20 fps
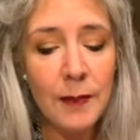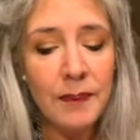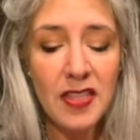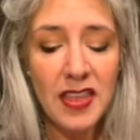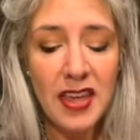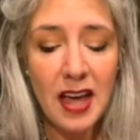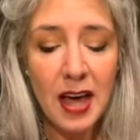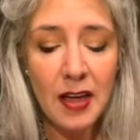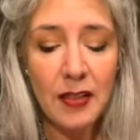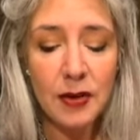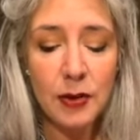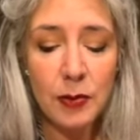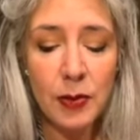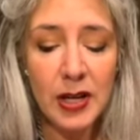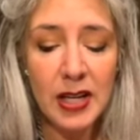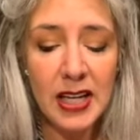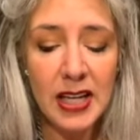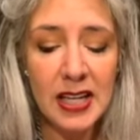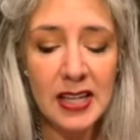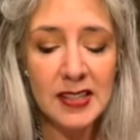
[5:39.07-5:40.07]
The other
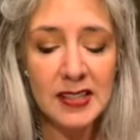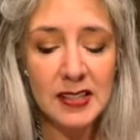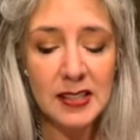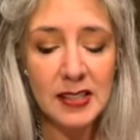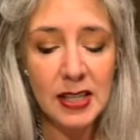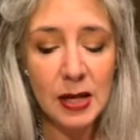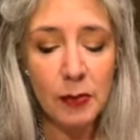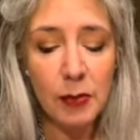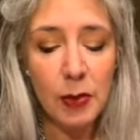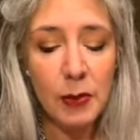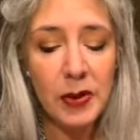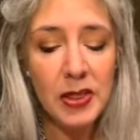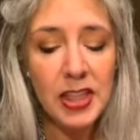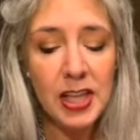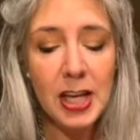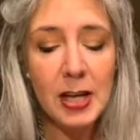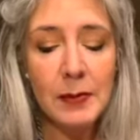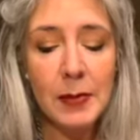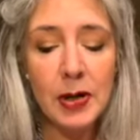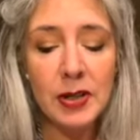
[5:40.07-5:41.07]
one is that when we
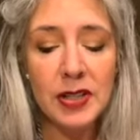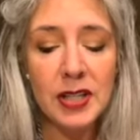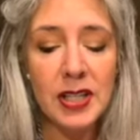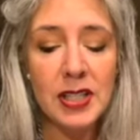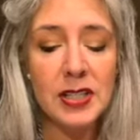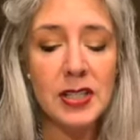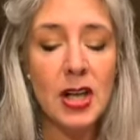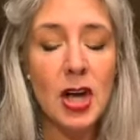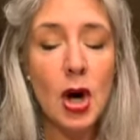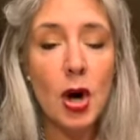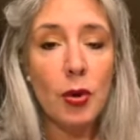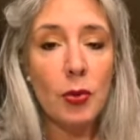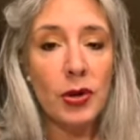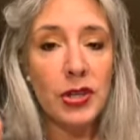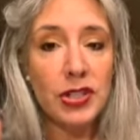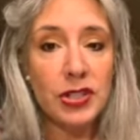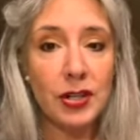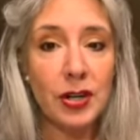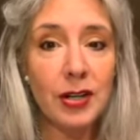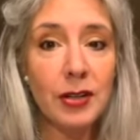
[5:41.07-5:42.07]
think about this, we
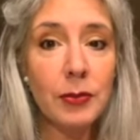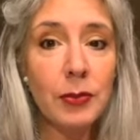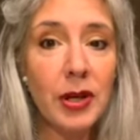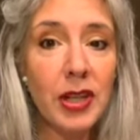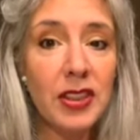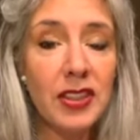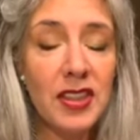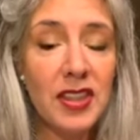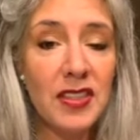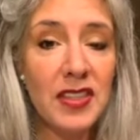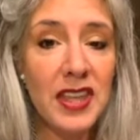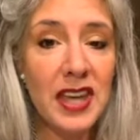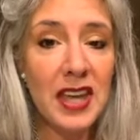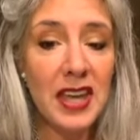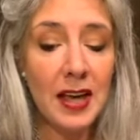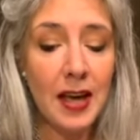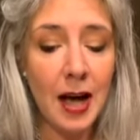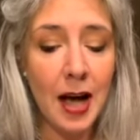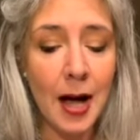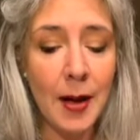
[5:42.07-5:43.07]
started with
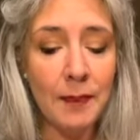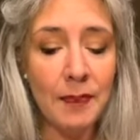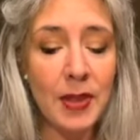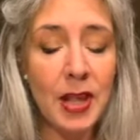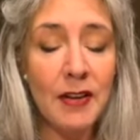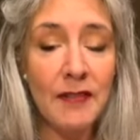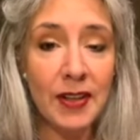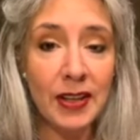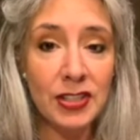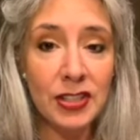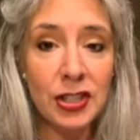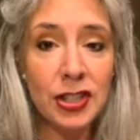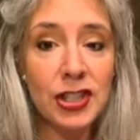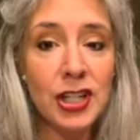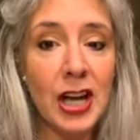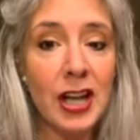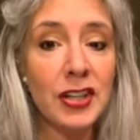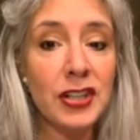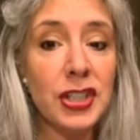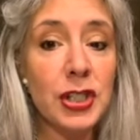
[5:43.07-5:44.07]
the events and
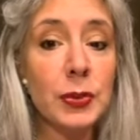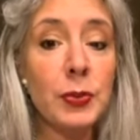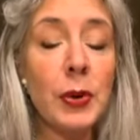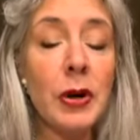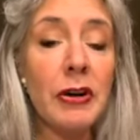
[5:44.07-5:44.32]
challenges.